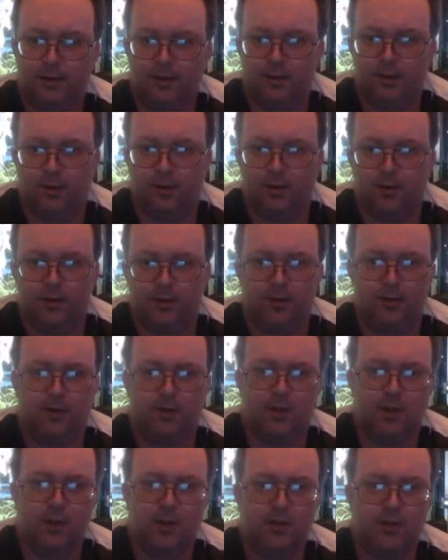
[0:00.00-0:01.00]
like
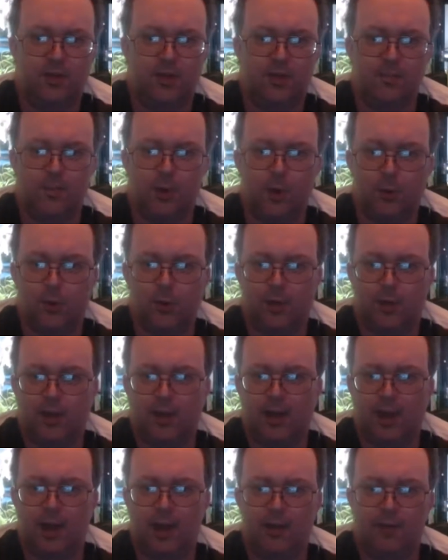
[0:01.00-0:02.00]
the most
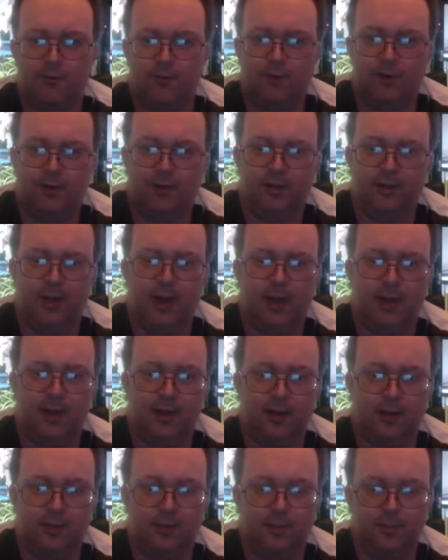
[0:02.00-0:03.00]
careful and
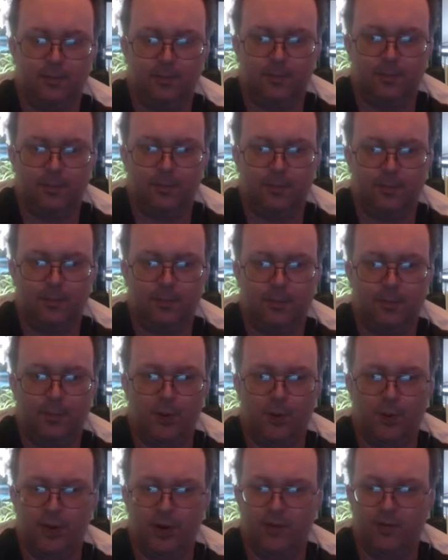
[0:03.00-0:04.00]
delicate
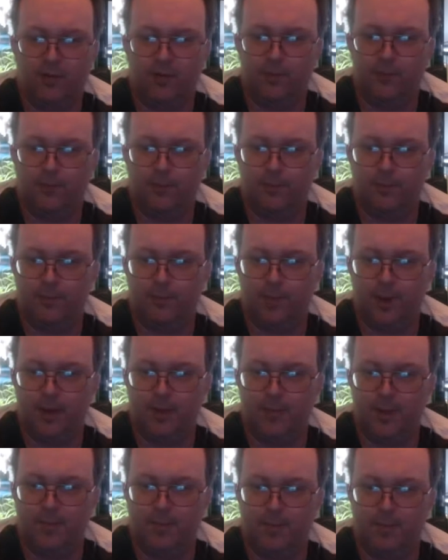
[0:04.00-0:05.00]
putting of the
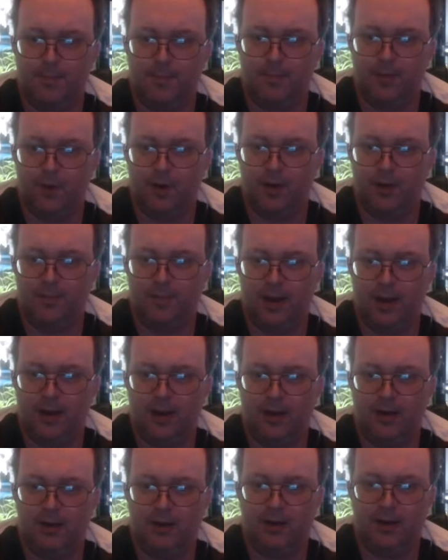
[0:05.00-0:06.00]
baby molly back
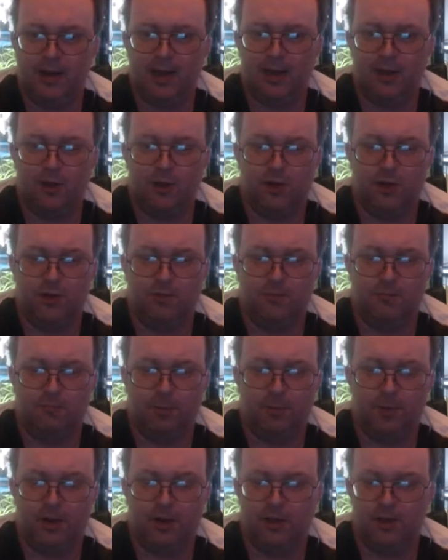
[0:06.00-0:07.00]
in, catching and
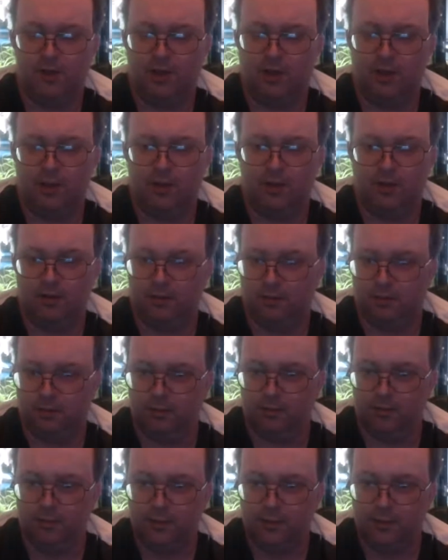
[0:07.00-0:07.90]
replacing it. Oh,